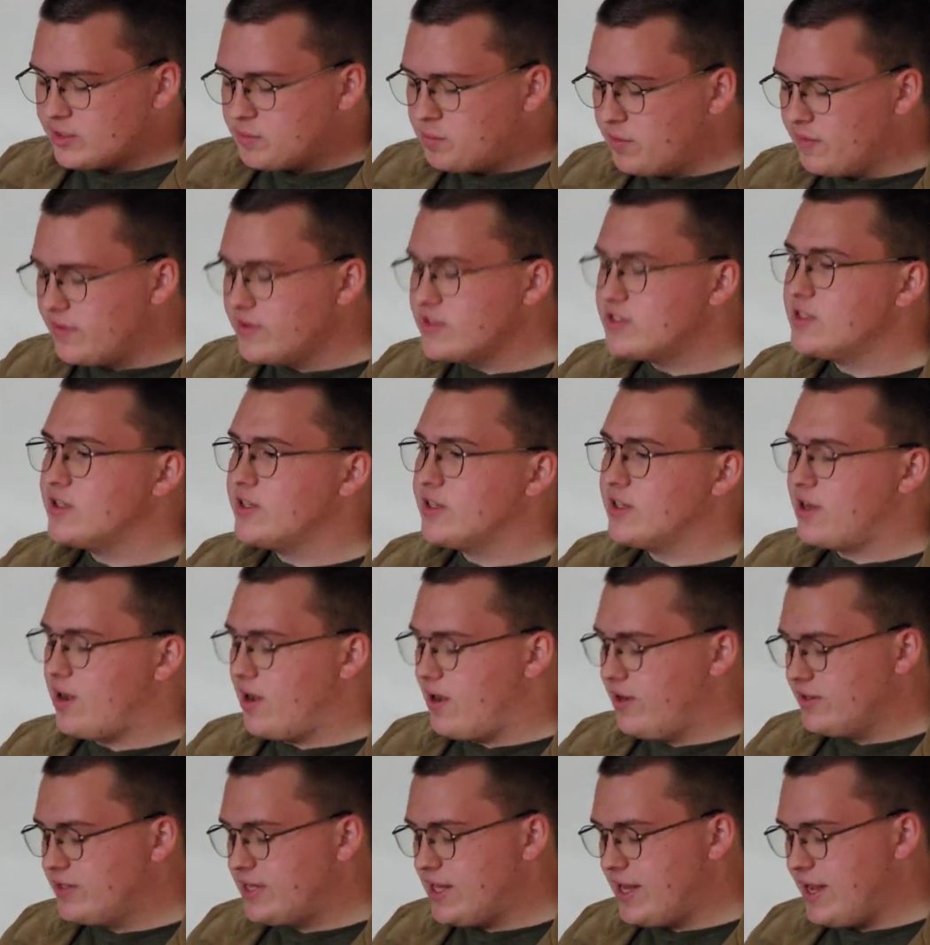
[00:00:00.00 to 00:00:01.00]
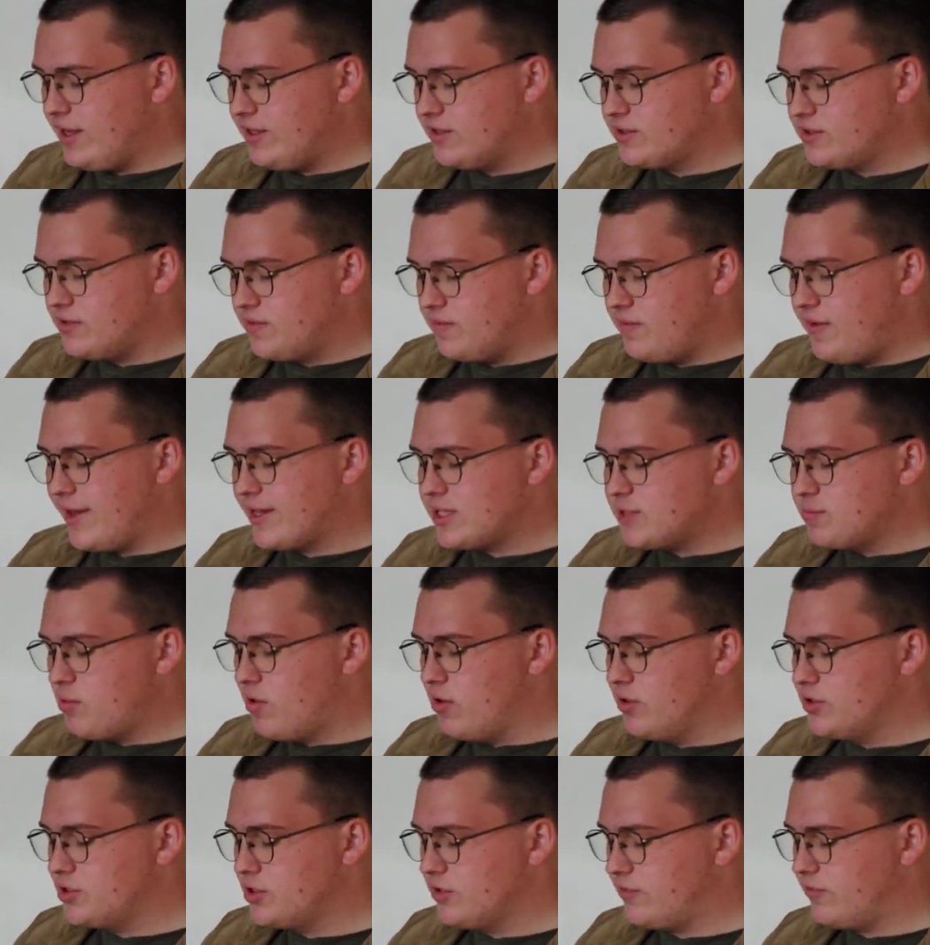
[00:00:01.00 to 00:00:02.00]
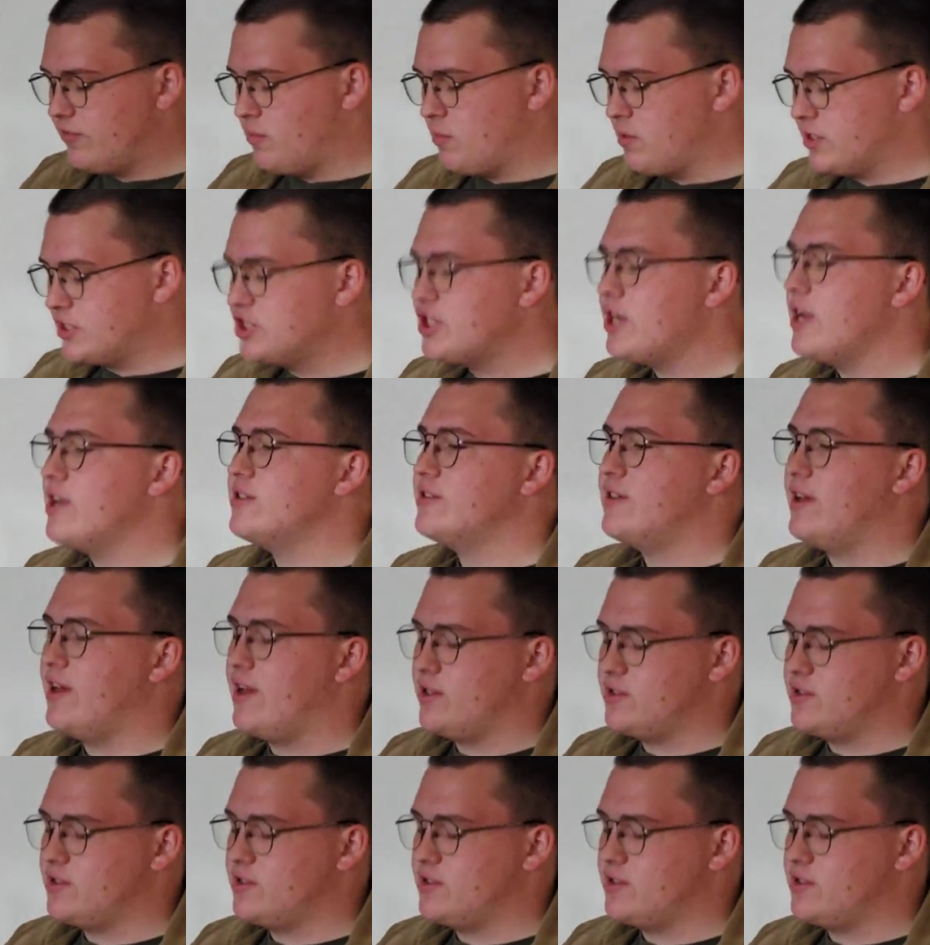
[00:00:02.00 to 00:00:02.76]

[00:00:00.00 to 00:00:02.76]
To put this into context, exposure from a chest